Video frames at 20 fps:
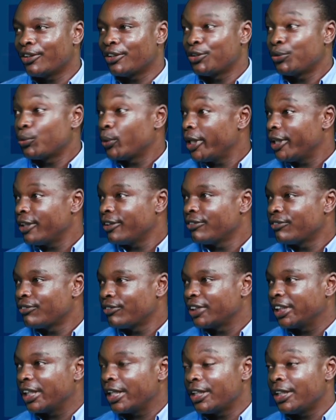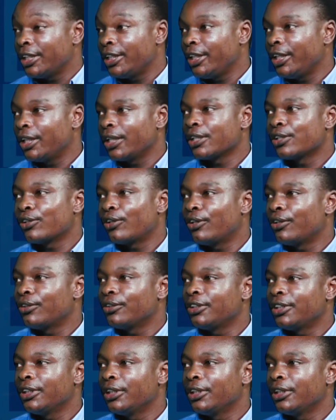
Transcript: 12, 13 years old,